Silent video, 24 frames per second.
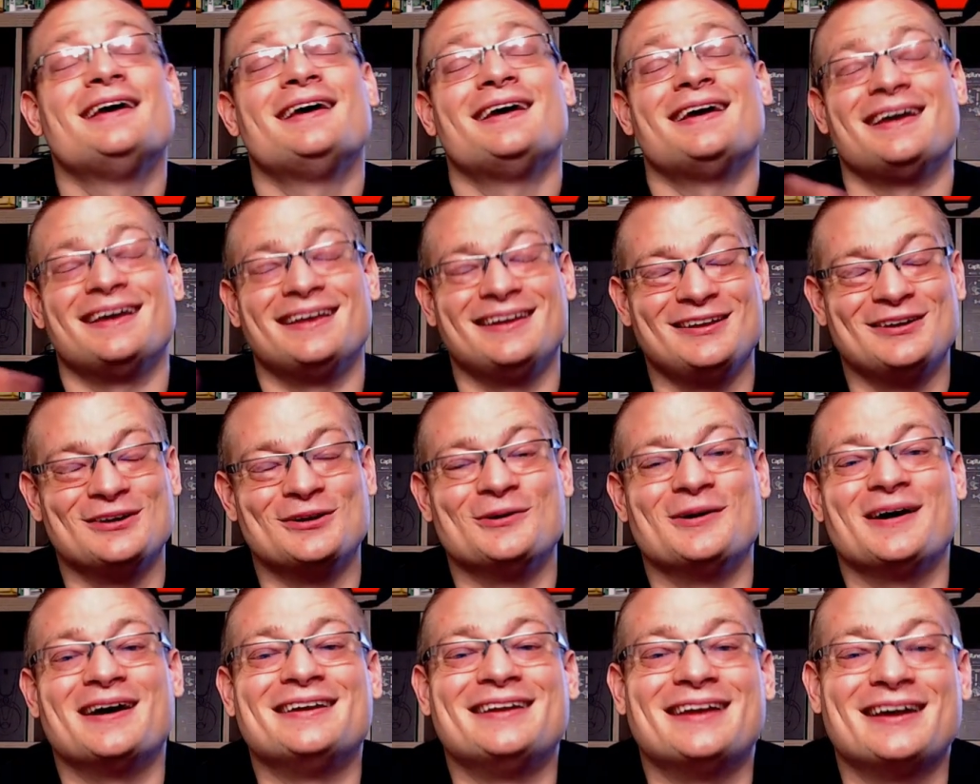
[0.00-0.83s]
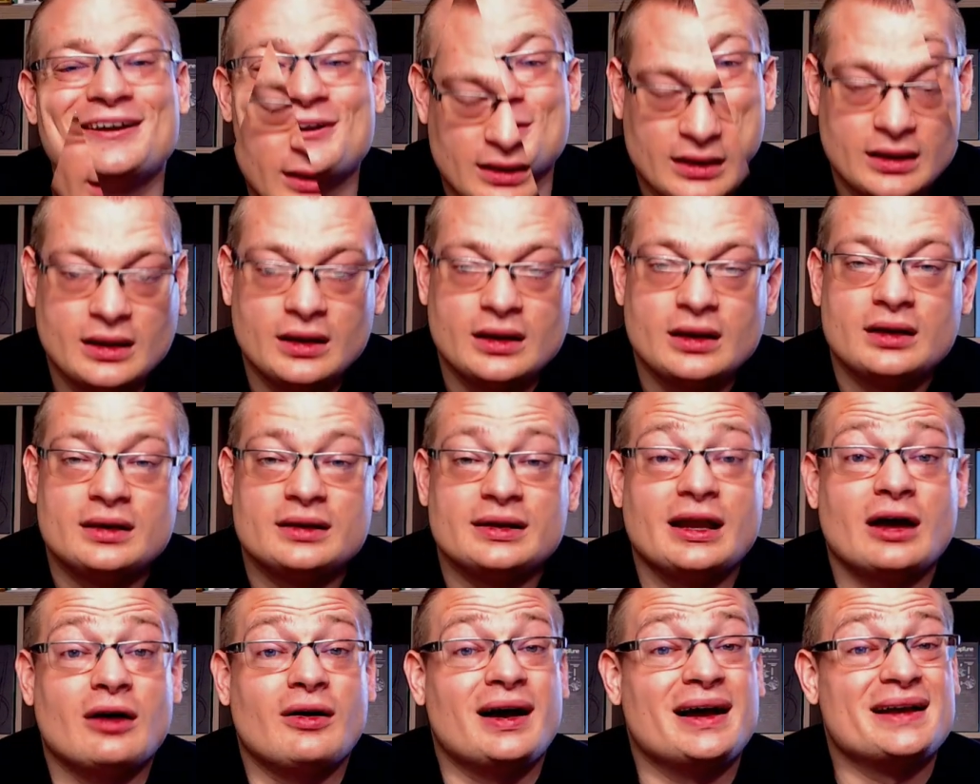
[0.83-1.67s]
Anywho, I digress.
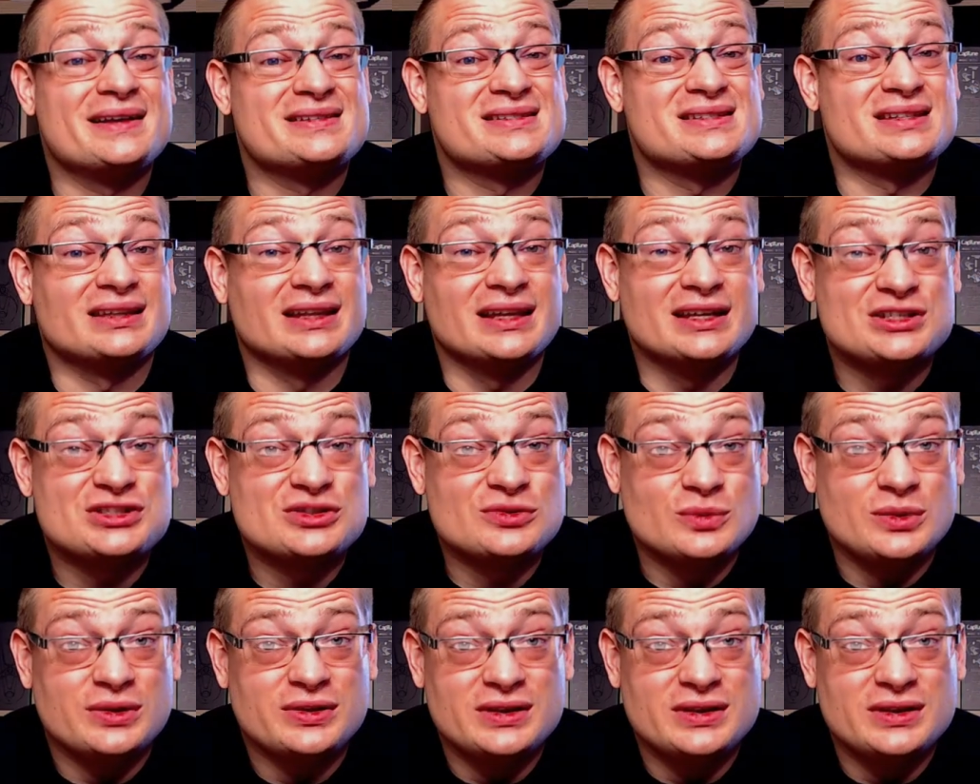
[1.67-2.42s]
Now, isolation with